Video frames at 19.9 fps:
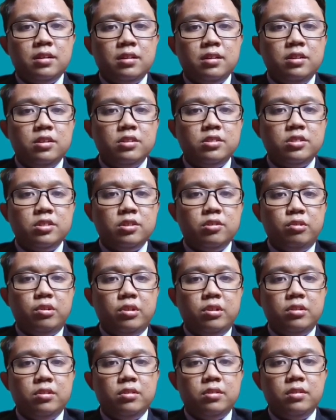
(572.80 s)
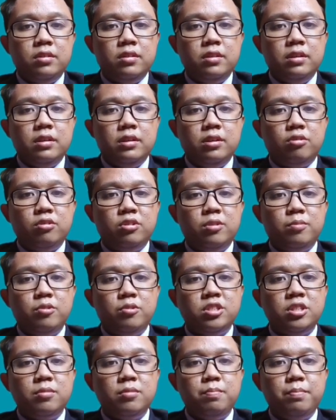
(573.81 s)
years old. The
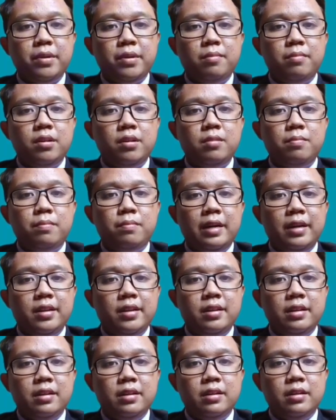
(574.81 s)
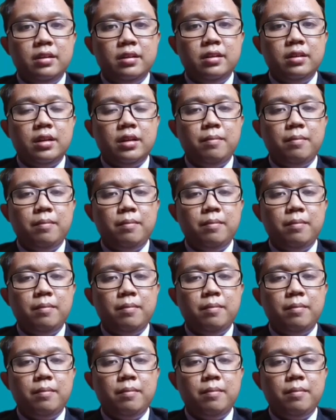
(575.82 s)
contribution payable by the